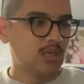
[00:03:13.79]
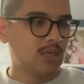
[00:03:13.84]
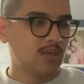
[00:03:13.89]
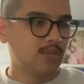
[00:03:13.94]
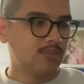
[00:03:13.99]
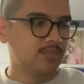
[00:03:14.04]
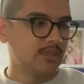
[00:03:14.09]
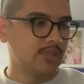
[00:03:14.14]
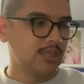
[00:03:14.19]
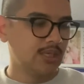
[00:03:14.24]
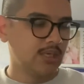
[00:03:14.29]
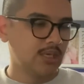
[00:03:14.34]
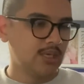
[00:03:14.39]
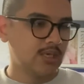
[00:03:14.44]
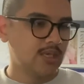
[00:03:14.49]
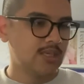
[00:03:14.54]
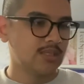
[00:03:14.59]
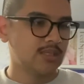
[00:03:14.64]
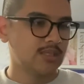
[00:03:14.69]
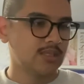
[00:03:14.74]

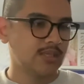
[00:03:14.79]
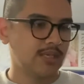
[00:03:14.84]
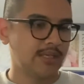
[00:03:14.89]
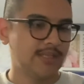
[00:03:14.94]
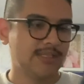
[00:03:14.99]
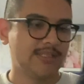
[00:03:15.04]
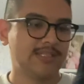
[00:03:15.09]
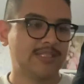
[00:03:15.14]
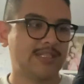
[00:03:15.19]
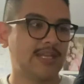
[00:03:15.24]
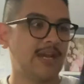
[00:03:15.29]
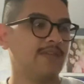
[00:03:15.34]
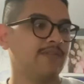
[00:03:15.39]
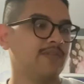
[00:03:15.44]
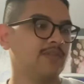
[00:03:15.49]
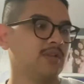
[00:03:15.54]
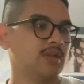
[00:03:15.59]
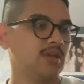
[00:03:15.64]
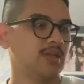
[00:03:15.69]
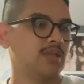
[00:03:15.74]
because like it's
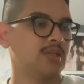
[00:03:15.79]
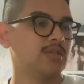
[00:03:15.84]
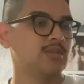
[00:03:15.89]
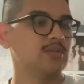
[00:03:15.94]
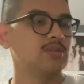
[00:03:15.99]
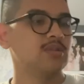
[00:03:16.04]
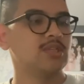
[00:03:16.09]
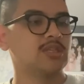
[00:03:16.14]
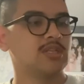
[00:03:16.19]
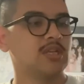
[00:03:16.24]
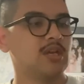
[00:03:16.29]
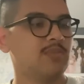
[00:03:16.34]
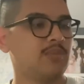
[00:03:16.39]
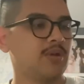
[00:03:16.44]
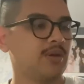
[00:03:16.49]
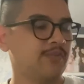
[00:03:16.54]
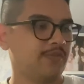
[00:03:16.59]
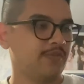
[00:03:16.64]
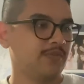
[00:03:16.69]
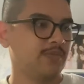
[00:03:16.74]
definitely a huge step
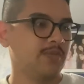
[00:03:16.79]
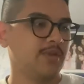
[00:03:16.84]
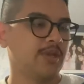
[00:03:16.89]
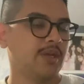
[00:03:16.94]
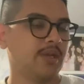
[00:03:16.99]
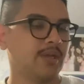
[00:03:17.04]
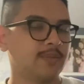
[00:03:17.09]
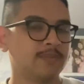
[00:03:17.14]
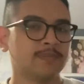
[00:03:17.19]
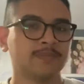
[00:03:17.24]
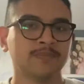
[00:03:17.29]
up from like